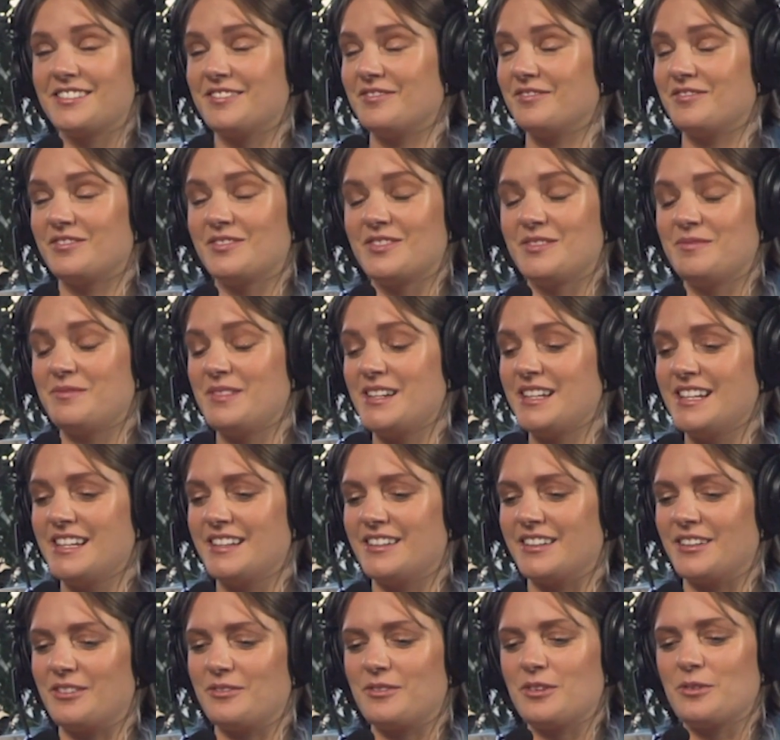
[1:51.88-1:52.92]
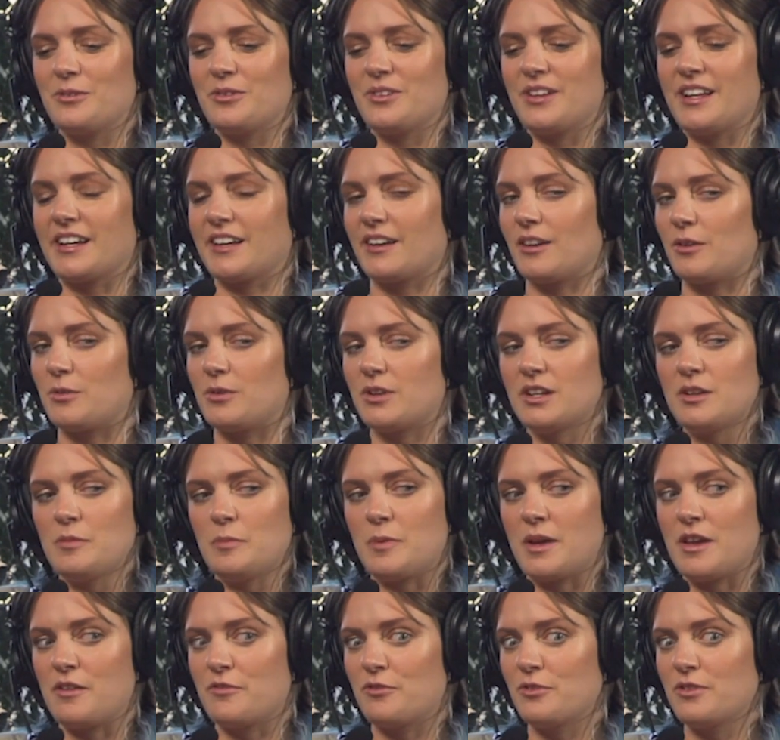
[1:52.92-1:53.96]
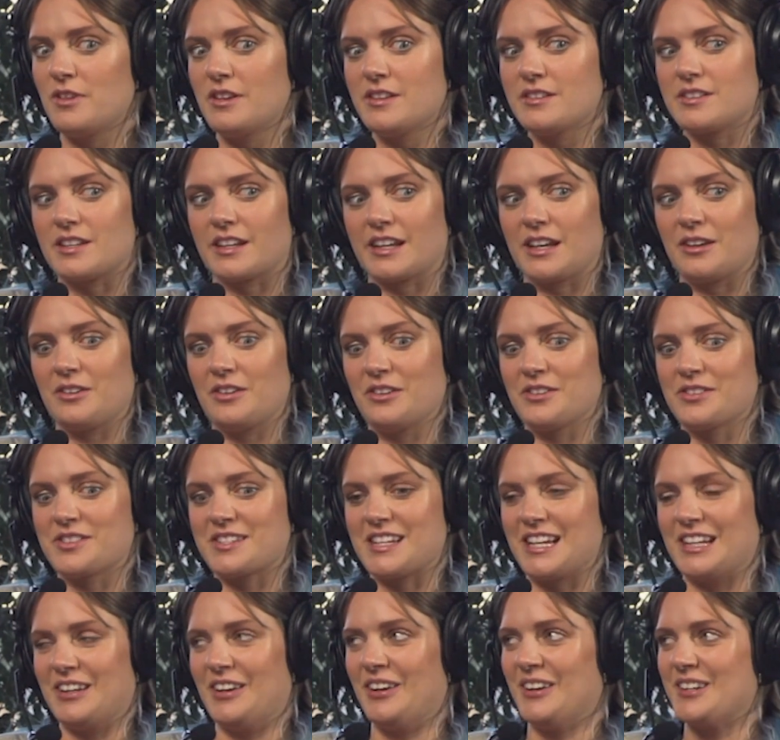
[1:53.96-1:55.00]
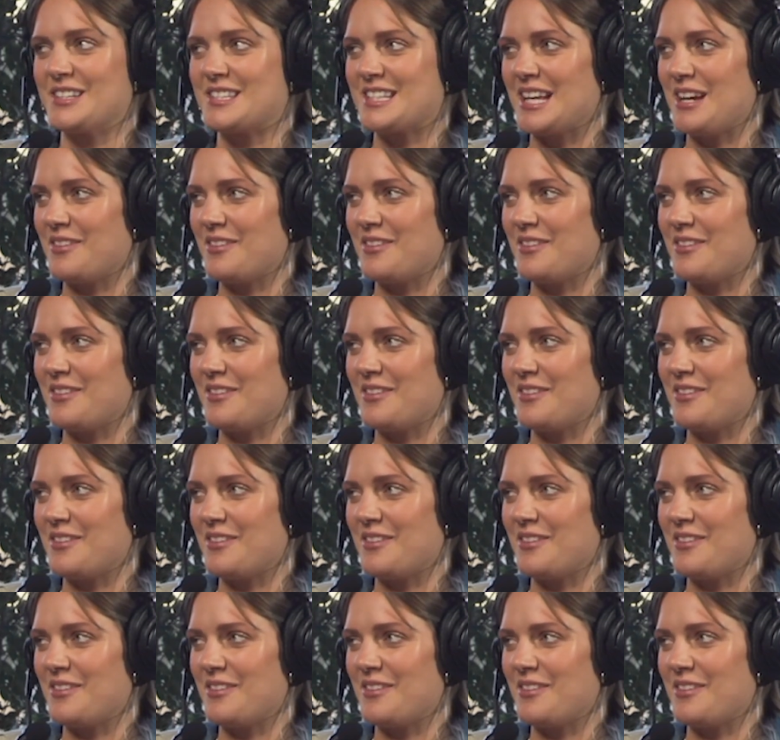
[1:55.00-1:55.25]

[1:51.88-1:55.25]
Me neither. We were like, are we gonna pay for this? Like, I don't understand what's